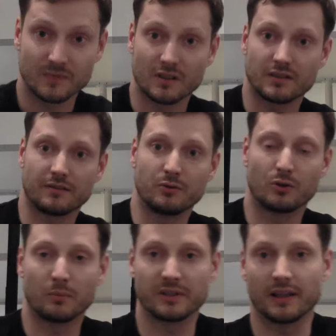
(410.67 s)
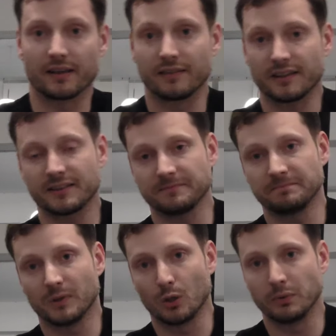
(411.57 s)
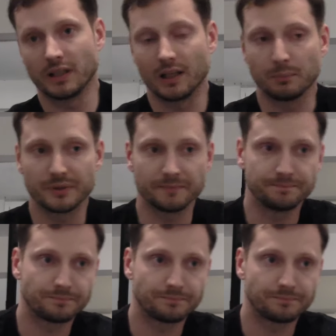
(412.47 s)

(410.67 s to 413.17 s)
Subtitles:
just a few comments like this, hope it helps.